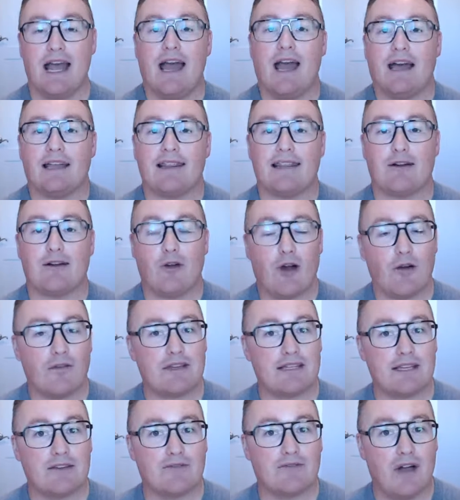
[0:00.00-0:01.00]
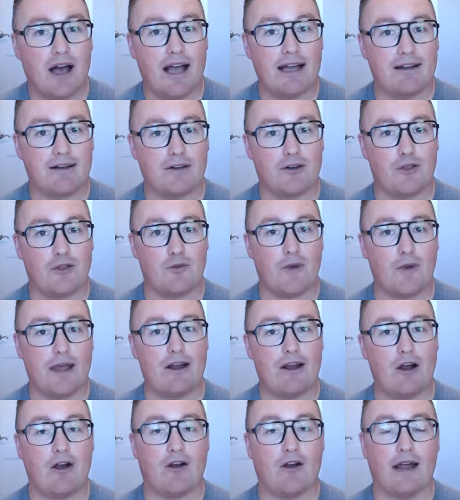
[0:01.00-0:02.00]
that are obviously flying under the
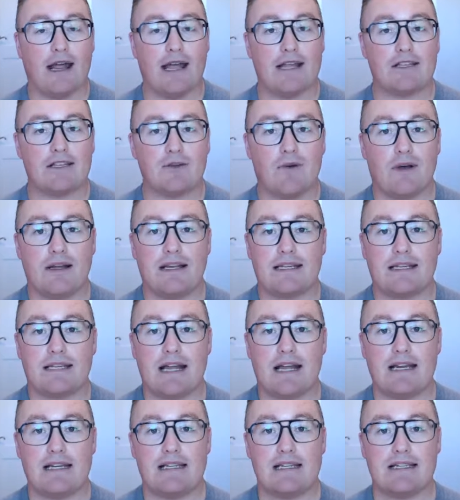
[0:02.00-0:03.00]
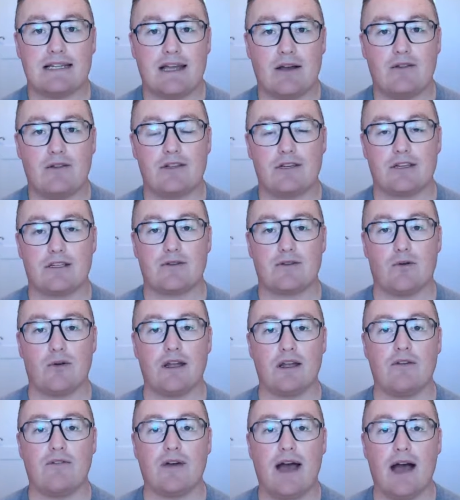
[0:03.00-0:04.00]
radar. And so I decided to tell the
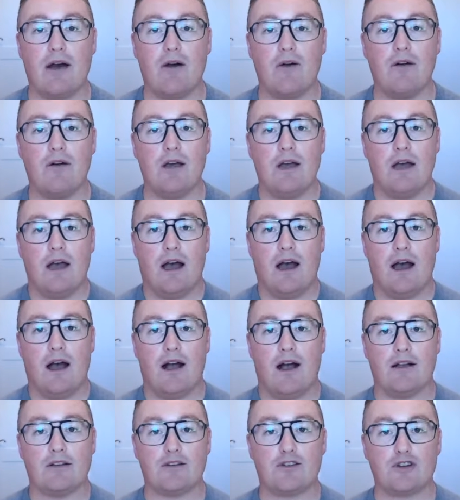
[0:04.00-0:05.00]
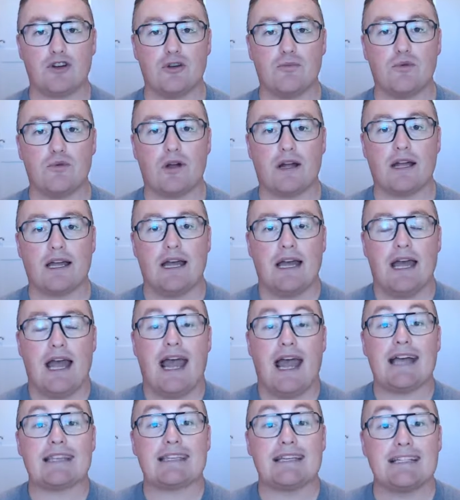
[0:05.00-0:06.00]
story of how Sherbrooke
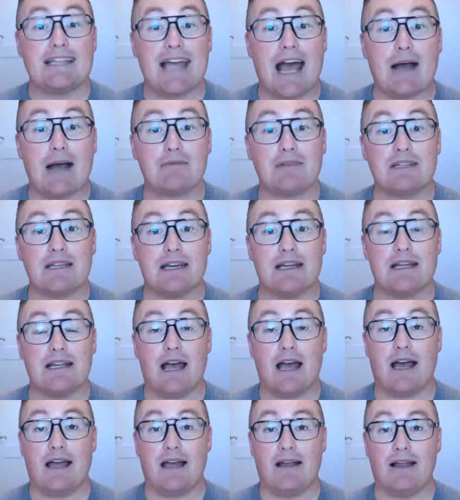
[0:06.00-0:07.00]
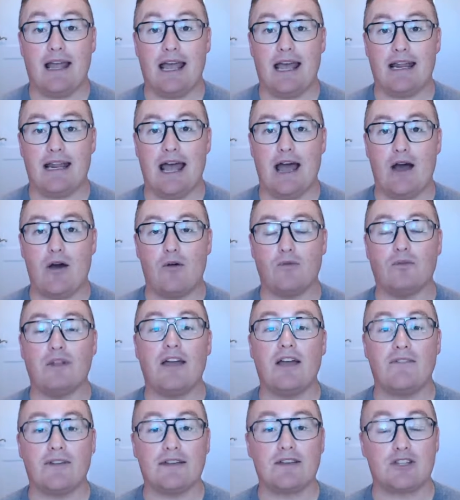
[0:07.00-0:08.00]
has adapted and how
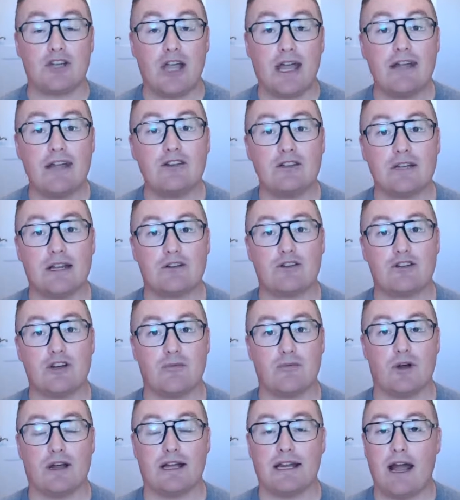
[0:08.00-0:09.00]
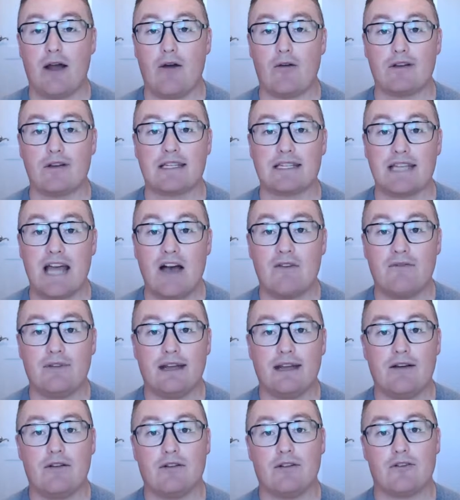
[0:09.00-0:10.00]
life has changed at Sherbrooke, and how our staff and
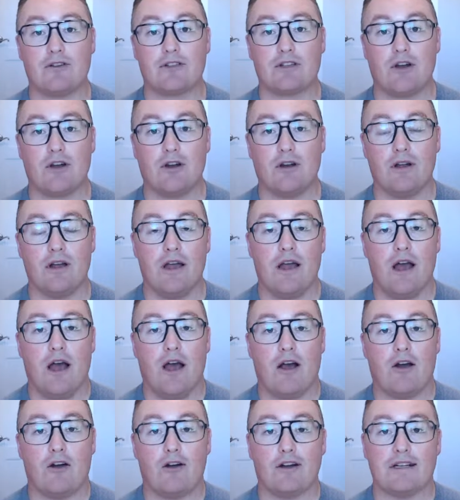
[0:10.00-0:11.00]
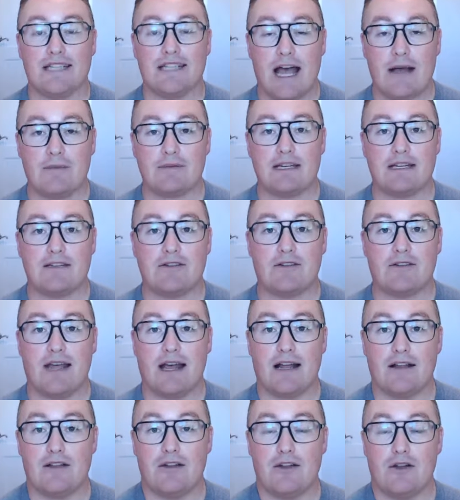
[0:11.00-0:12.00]
elders are adapting to
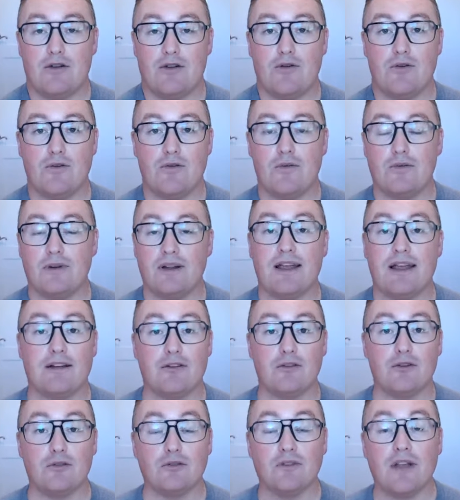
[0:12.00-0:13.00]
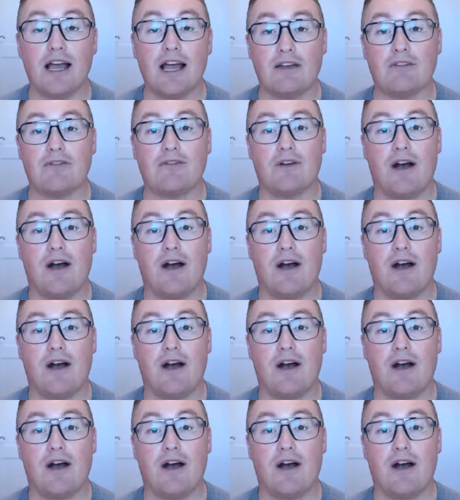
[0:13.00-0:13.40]
that new life